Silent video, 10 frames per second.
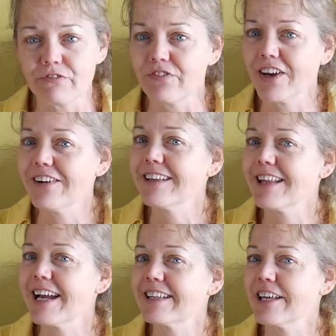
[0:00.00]
Very
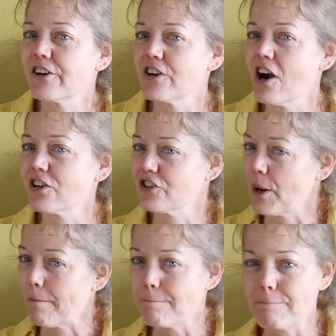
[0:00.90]
likely your dog's
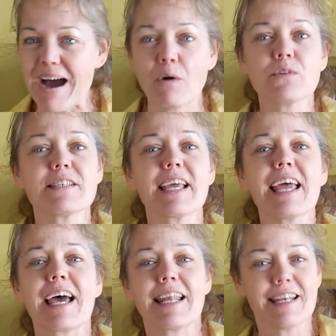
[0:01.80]
going to bounce
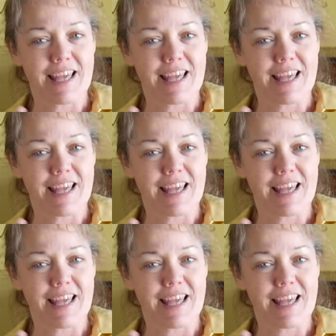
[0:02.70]
again